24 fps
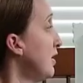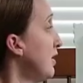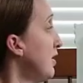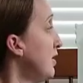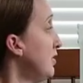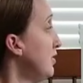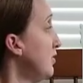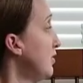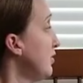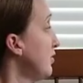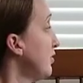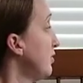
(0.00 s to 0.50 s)

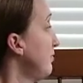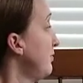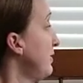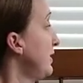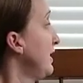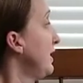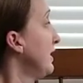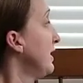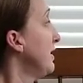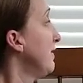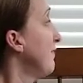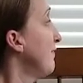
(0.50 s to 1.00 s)
You should be
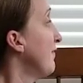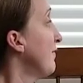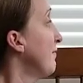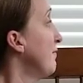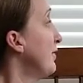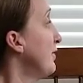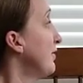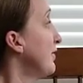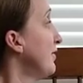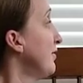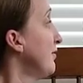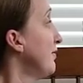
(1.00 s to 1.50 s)
getting
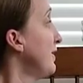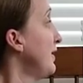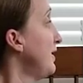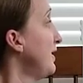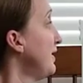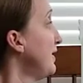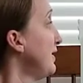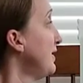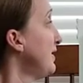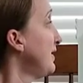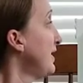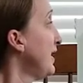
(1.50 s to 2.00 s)
familiar with
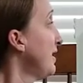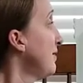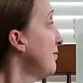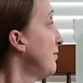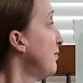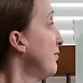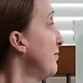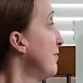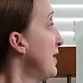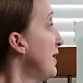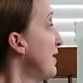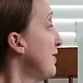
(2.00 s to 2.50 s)
this table
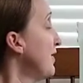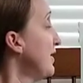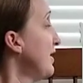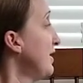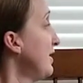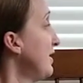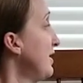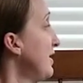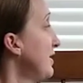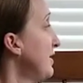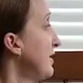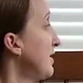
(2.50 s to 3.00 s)
method.
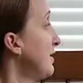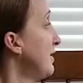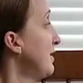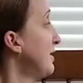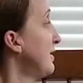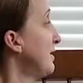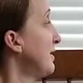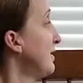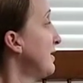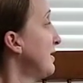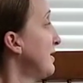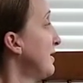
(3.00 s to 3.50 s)

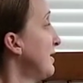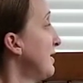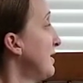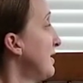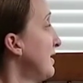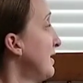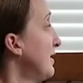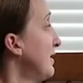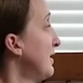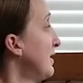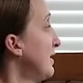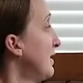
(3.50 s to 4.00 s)

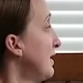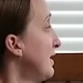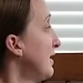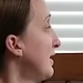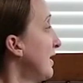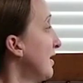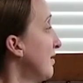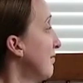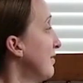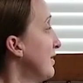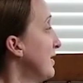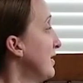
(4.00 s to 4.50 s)
I'm
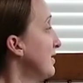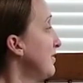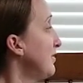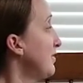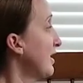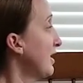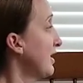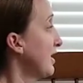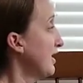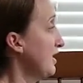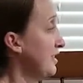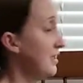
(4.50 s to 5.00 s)
going to
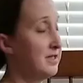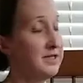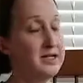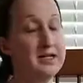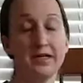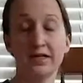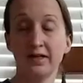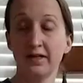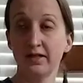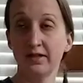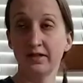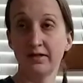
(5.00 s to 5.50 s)
check it
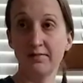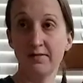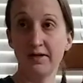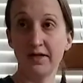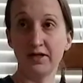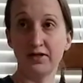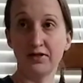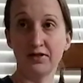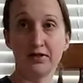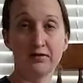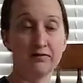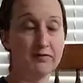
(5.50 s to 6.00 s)
to make
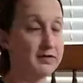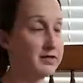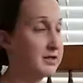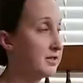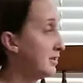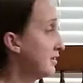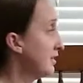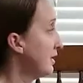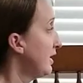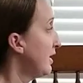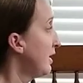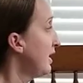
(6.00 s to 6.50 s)
sure it works.
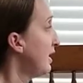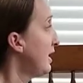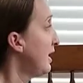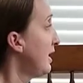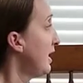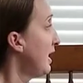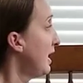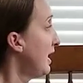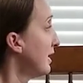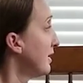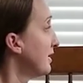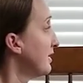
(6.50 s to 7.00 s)

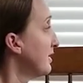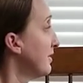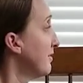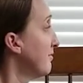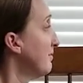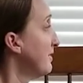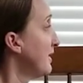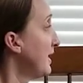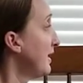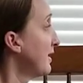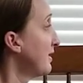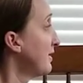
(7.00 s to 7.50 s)
X times
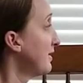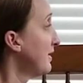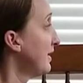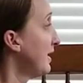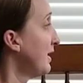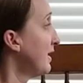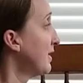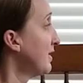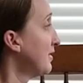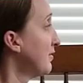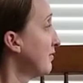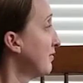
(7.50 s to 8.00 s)
x,
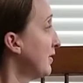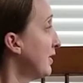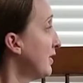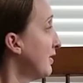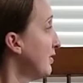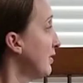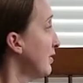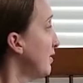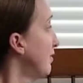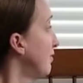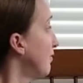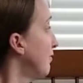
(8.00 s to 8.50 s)
x squared.
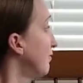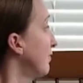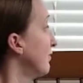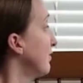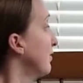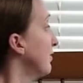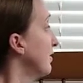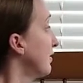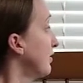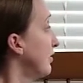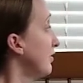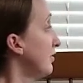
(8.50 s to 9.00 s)

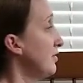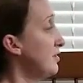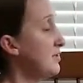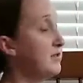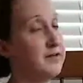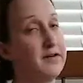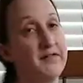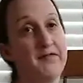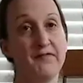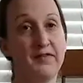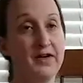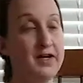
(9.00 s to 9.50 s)
We're good
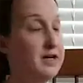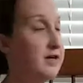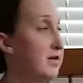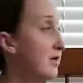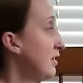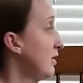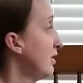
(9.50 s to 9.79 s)
so far.